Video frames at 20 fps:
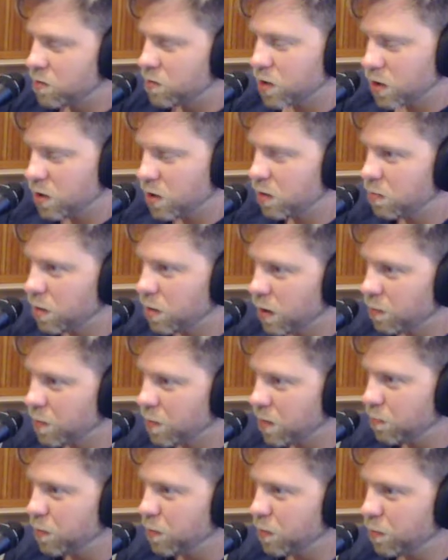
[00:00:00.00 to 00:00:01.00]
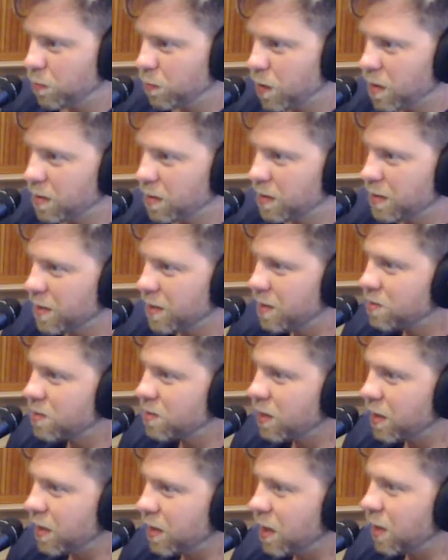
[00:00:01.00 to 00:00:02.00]
yo, what up? Give me your wallet. And he's
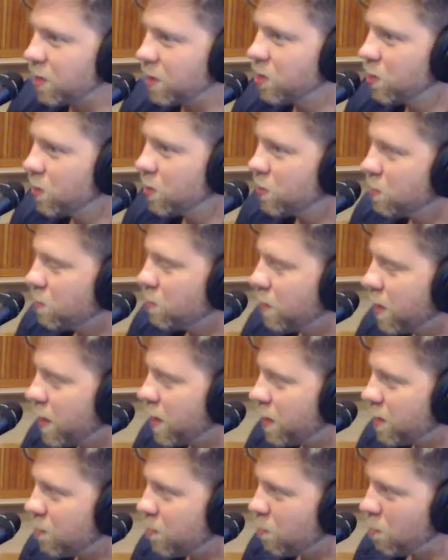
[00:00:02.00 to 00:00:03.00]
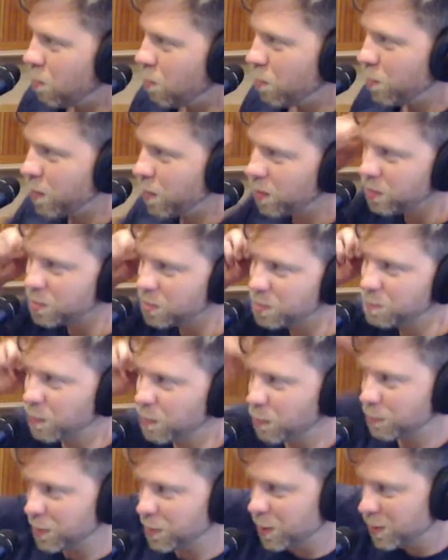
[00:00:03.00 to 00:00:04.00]
like, I could do that, or we could
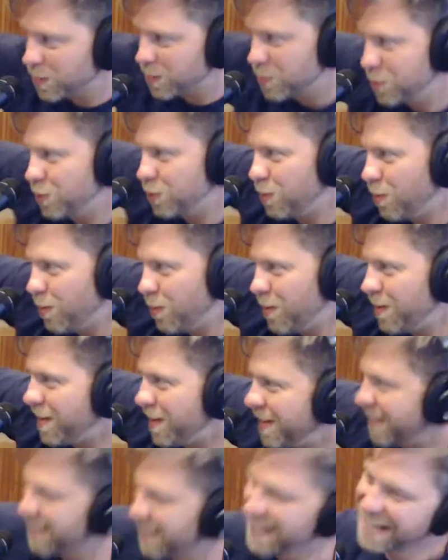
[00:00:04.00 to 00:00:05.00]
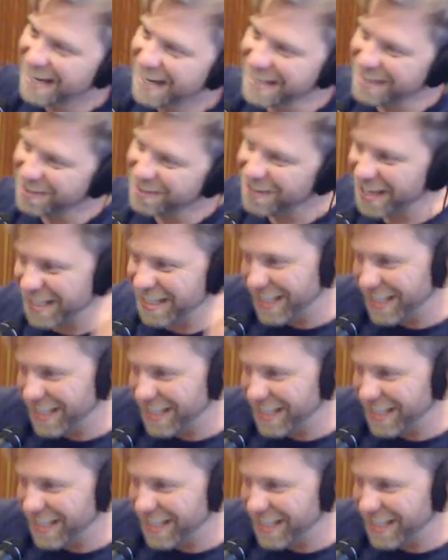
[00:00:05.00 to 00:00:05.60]
smoke this joint. And they're like,